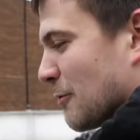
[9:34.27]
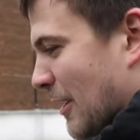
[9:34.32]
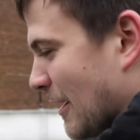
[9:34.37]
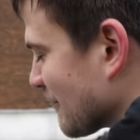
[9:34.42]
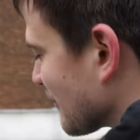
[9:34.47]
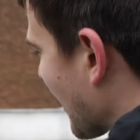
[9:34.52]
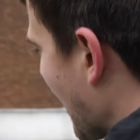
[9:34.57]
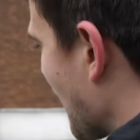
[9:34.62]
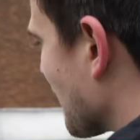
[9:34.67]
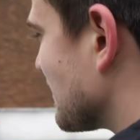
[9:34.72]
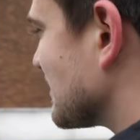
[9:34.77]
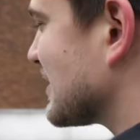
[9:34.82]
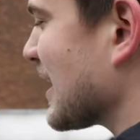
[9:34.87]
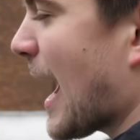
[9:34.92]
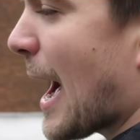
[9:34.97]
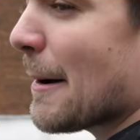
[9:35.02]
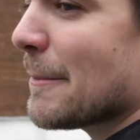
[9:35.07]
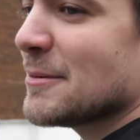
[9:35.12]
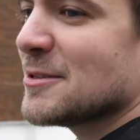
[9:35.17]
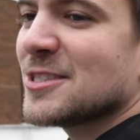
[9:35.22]
whatever happens,
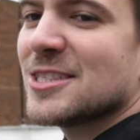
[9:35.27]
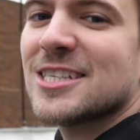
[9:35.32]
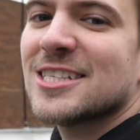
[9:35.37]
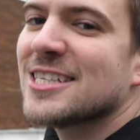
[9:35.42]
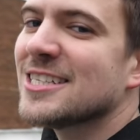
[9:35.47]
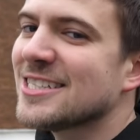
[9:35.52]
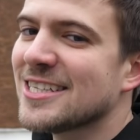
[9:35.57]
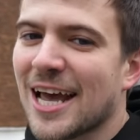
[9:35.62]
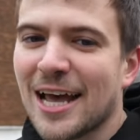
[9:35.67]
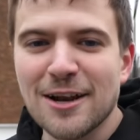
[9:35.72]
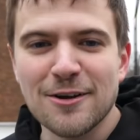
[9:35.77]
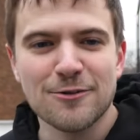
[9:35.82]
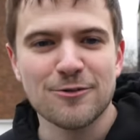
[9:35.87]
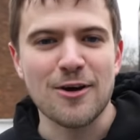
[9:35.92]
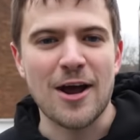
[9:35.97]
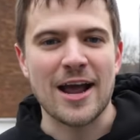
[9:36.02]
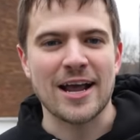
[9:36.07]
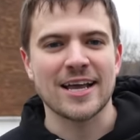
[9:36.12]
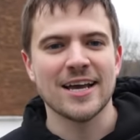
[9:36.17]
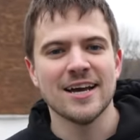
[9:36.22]
happens. This is the end of Frank.